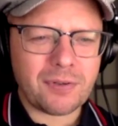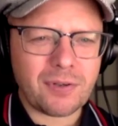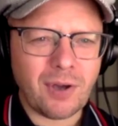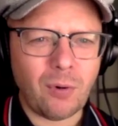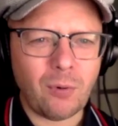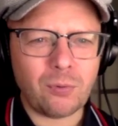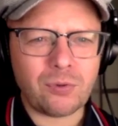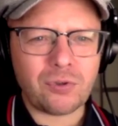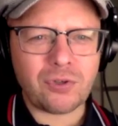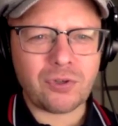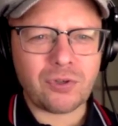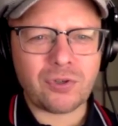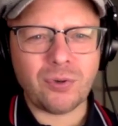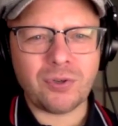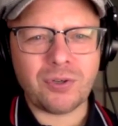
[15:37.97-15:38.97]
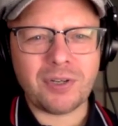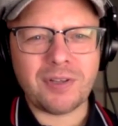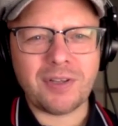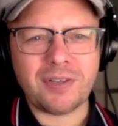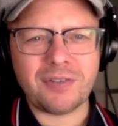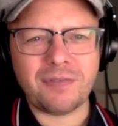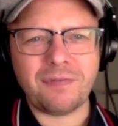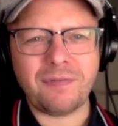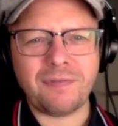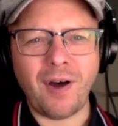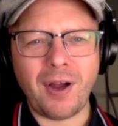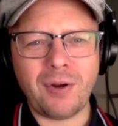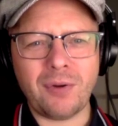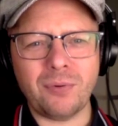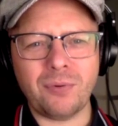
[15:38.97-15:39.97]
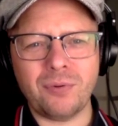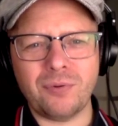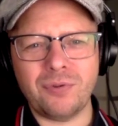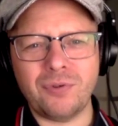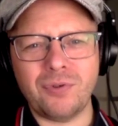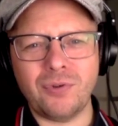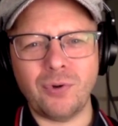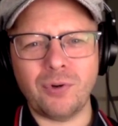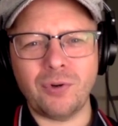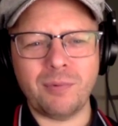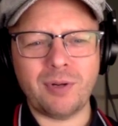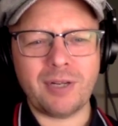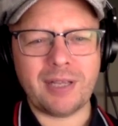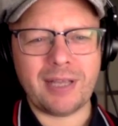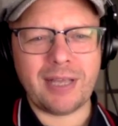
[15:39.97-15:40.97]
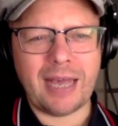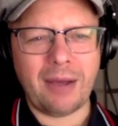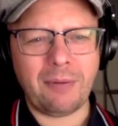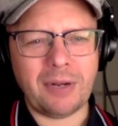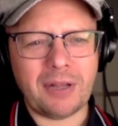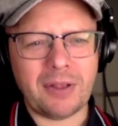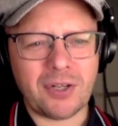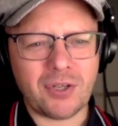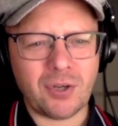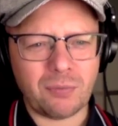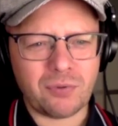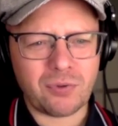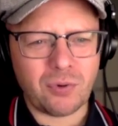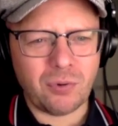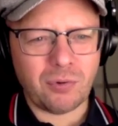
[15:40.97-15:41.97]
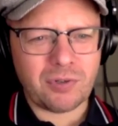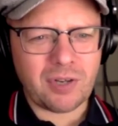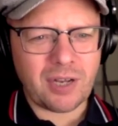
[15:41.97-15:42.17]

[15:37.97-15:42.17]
goals scored in this final tournament count in the top scorers.